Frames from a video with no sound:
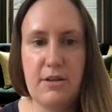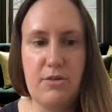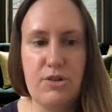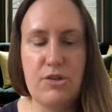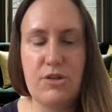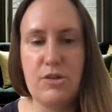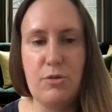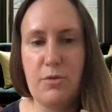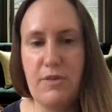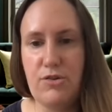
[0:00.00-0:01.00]
just a
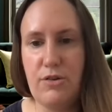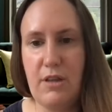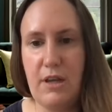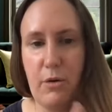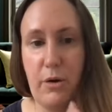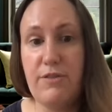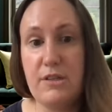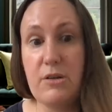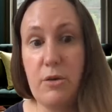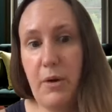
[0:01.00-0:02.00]
superficial thing or a
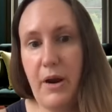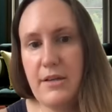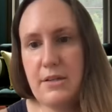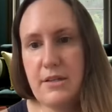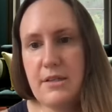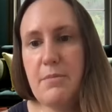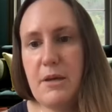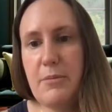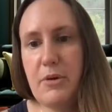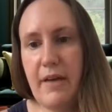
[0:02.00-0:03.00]
physical prize. Because some
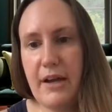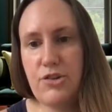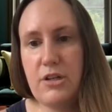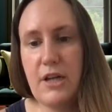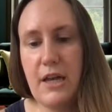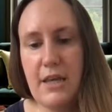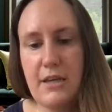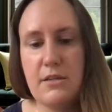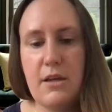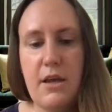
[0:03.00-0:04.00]
people have actually done
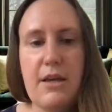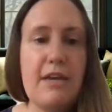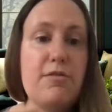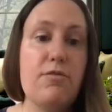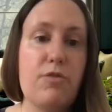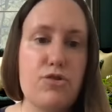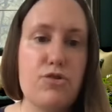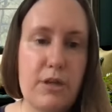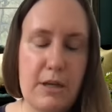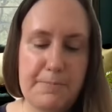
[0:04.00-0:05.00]
this even
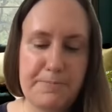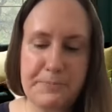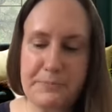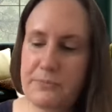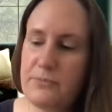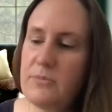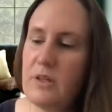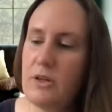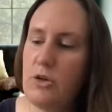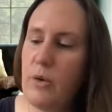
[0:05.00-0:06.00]
virtually.
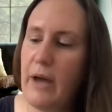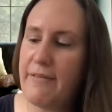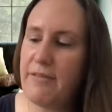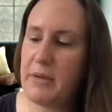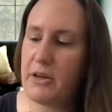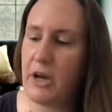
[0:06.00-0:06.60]
You have it be a